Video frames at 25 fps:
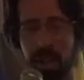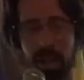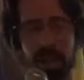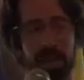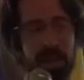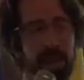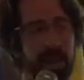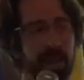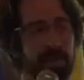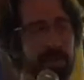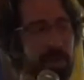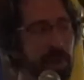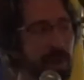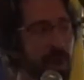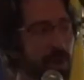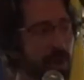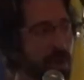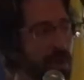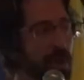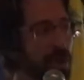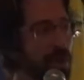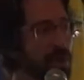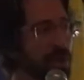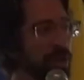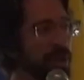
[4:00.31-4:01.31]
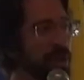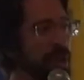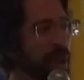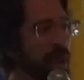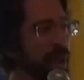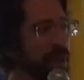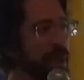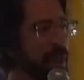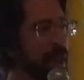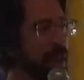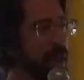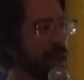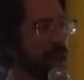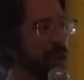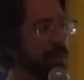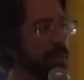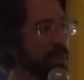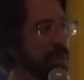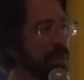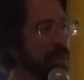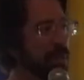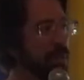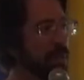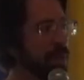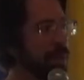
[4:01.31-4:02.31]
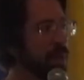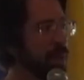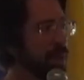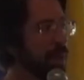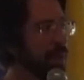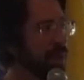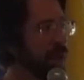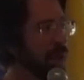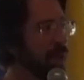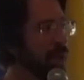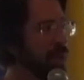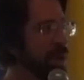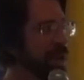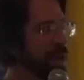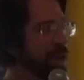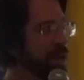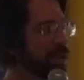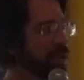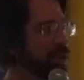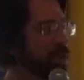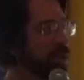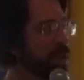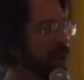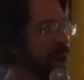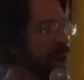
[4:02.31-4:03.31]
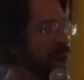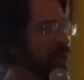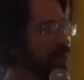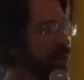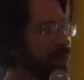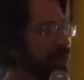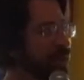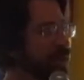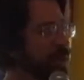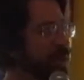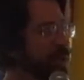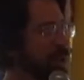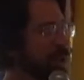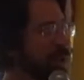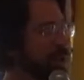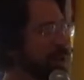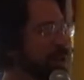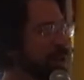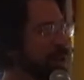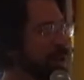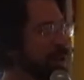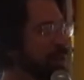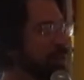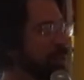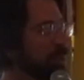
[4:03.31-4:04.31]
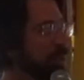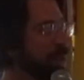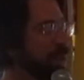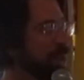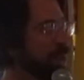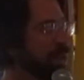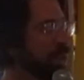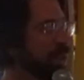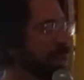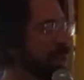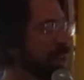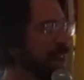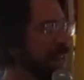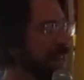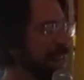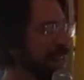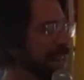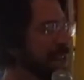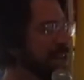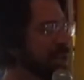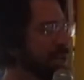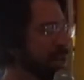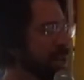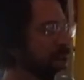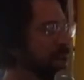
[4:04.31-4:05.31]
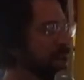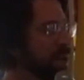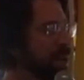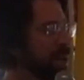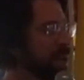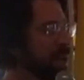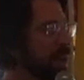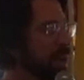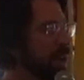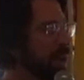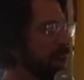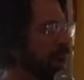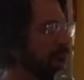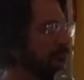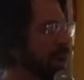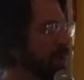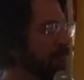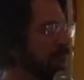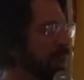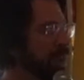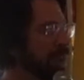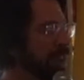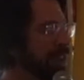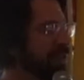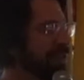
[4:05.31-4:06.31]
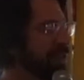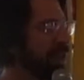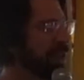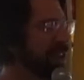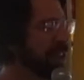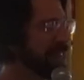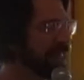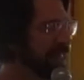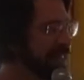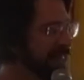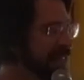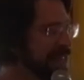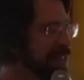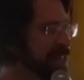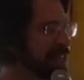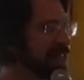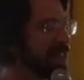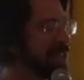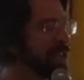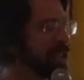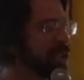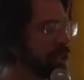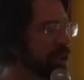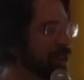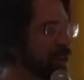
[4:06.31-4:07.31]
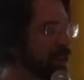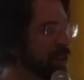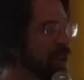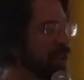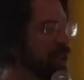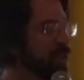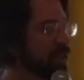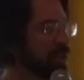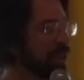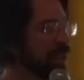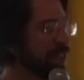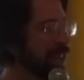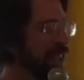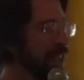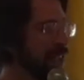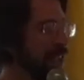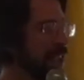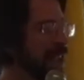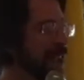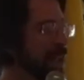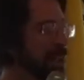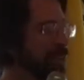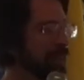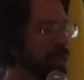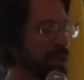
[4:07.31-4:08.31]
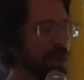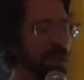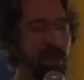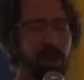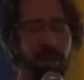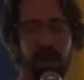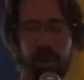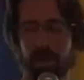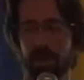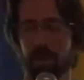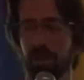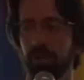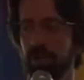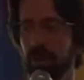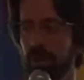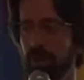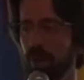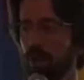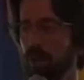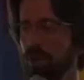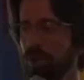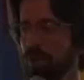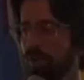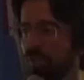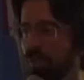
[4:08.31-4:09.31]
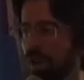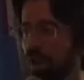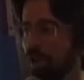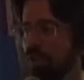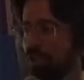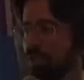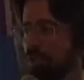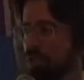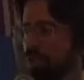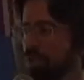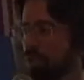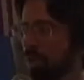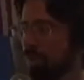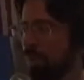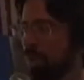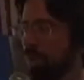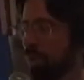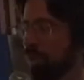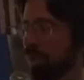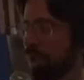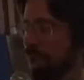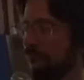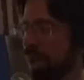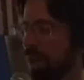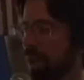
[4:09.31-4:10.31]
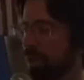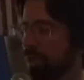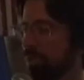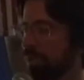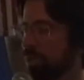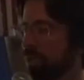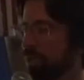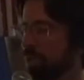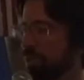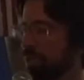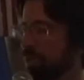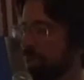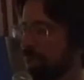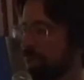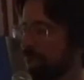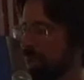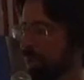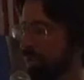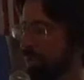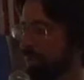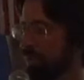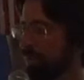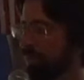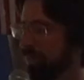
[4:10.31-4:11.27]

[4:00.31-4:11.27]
on them to go close the death camps. Now, we can sort out what to charge them with later, but at the very least, they should close the camps in honor of their oath of office to uphold the Constitution.